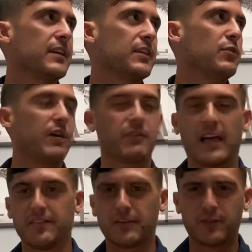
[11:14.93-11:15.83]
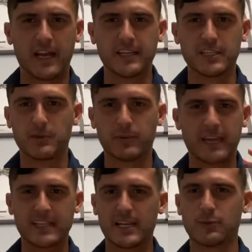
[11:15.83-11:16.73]
You have a lot of different ideas. People
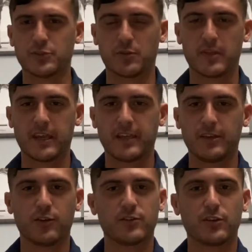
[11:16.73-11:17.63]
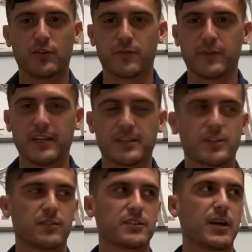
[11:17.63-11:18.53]
can't tell what you're thinking. You don't fit in.
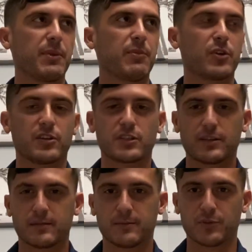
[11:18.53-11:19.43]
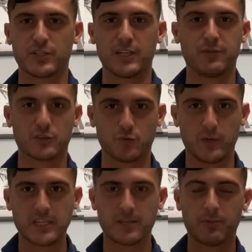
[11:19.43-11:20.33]
So some people are going to perceive you as
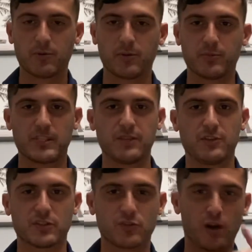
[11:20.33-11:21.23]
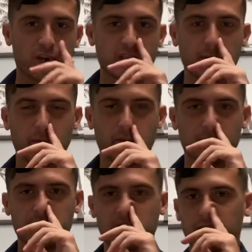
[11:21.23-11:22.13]
weak. Some people are going to perceive you as strong. Some people are
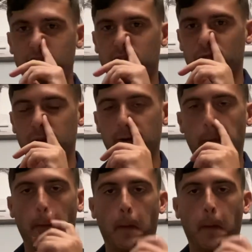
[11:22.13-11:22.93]
going to perceive you as weird.